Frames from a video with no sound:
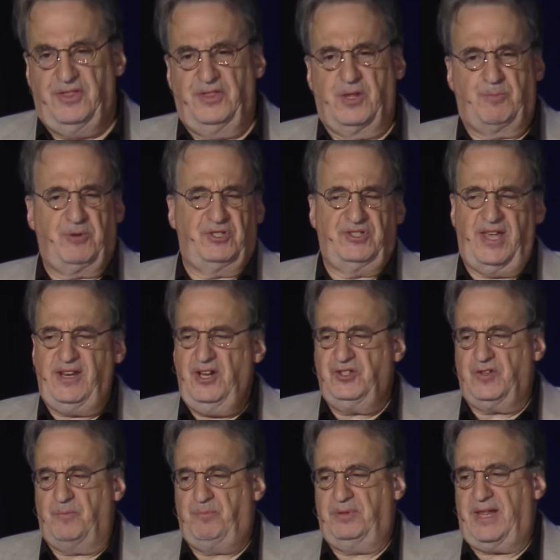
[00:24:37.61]
the percentage
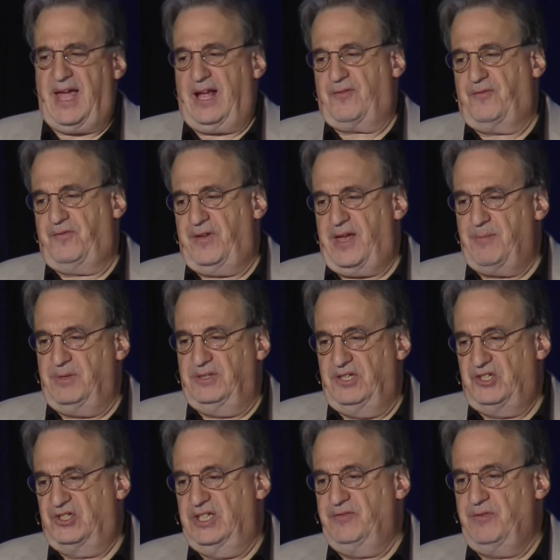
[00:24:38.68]
of black
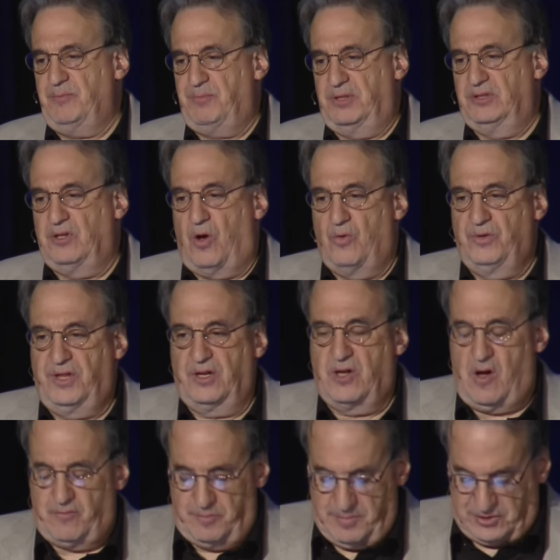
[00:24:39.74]
families living below the
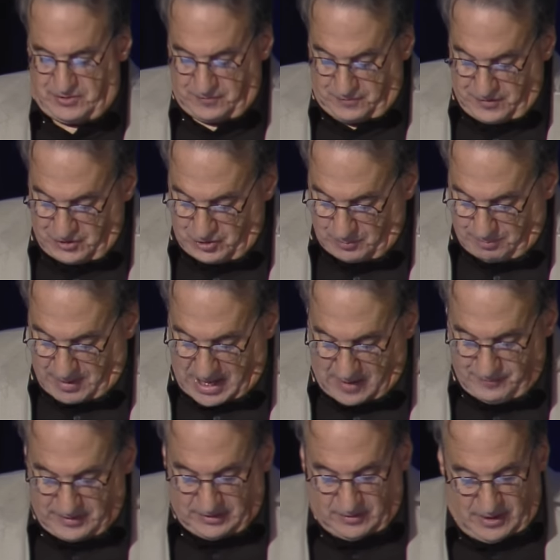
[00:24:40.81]
government's official
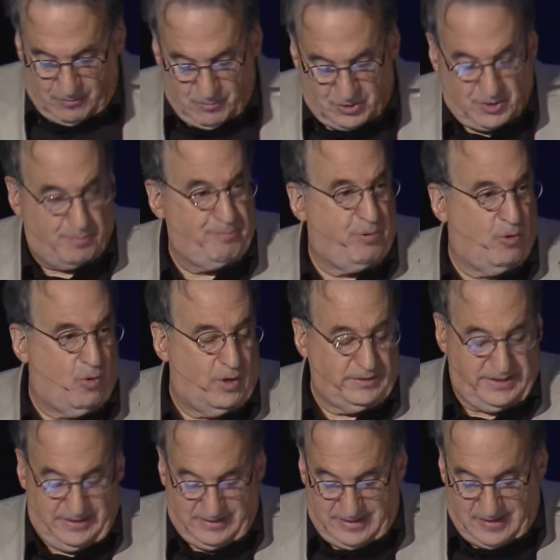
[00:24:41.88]
poverty line was
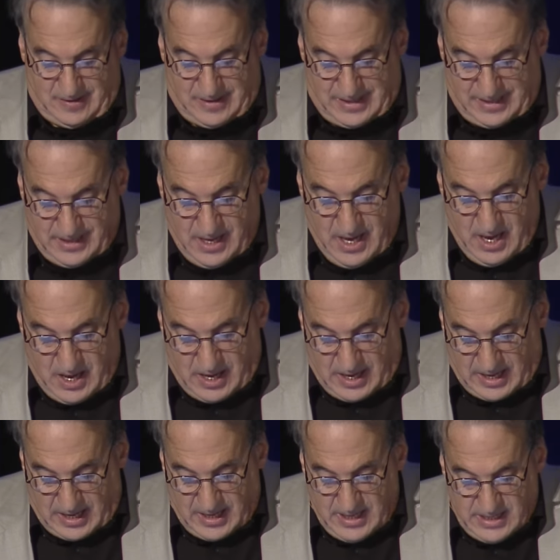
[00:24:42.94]
appallingly high,
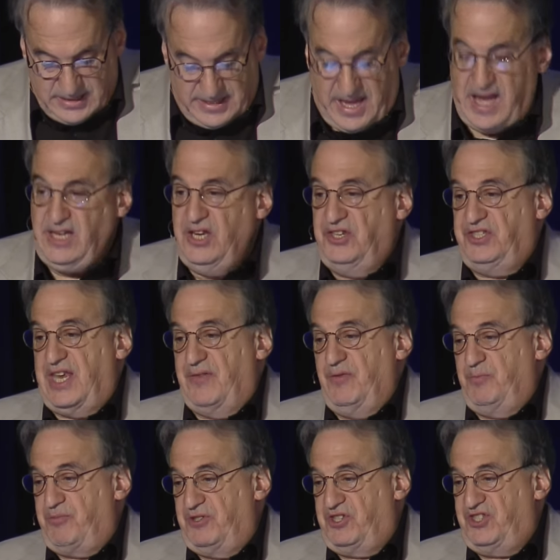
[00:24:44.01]

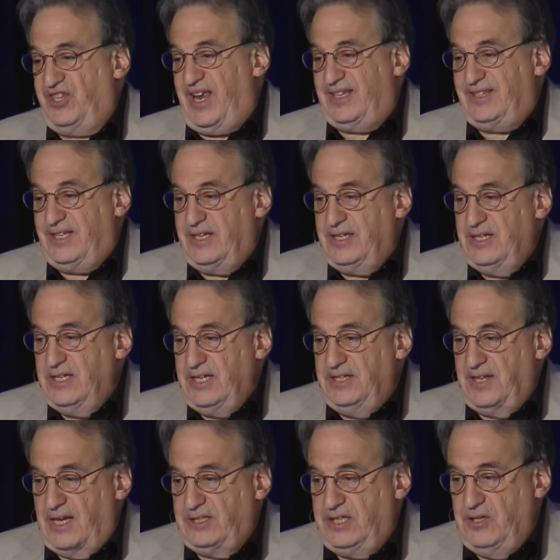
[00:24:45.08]
87% in
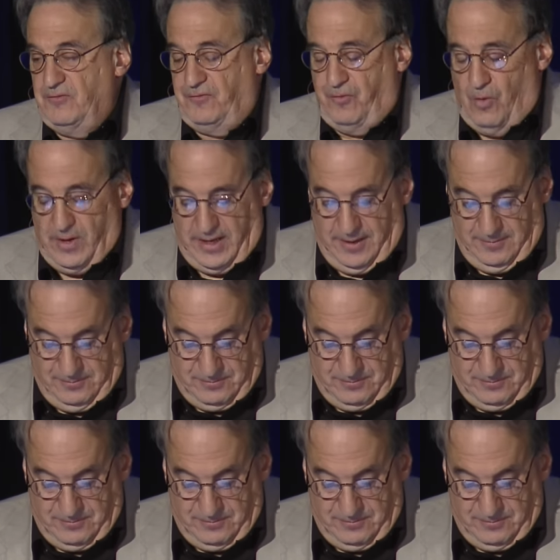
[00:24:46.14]
1940.